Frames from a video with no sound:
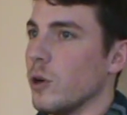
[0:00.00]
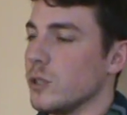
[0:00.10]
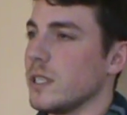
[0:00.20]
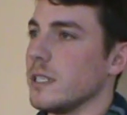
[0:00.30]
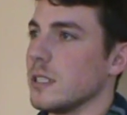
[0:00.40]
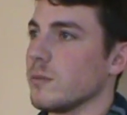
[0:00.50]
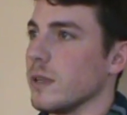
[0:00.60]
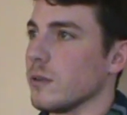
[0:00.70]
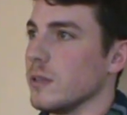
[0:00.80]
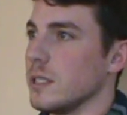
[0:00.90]
those that
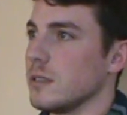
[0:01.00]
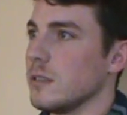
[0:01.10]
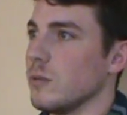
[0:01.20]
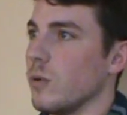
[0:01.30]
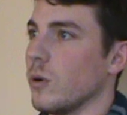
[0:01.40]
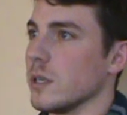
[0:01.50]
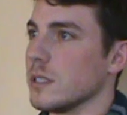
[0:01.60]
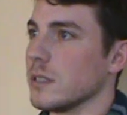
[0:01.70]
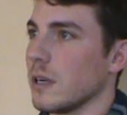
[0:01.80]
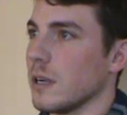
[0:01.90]
just went through these two
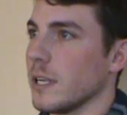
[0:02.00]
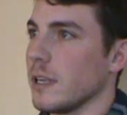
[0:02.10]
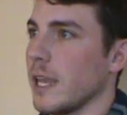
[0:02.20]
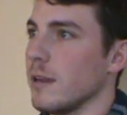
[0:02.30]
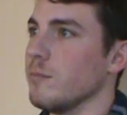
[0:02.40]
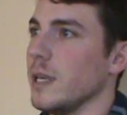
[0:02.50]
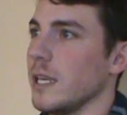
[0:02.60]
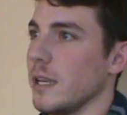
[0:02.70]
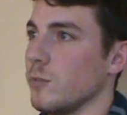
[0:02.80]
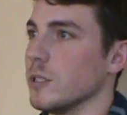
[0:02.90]
wars can
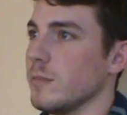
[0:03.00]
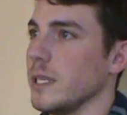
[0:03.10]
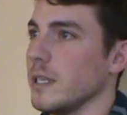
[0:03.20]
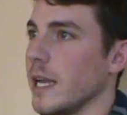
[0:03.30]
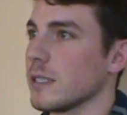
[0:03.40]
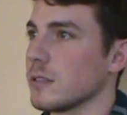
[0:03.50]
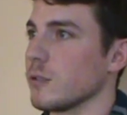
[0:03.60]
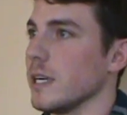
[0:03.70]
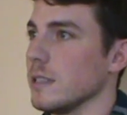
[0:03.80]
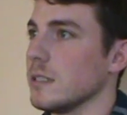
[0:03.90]
be and will be the
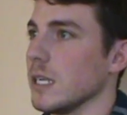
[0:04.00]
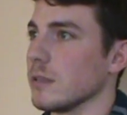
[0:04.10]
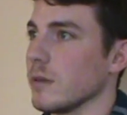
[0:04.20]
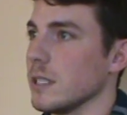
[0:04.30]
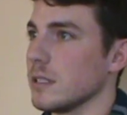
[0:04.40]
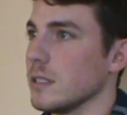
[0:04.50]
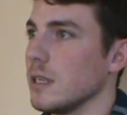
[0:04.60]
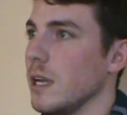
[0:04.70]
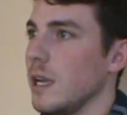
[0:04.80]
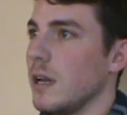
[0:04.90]
next greatest generation.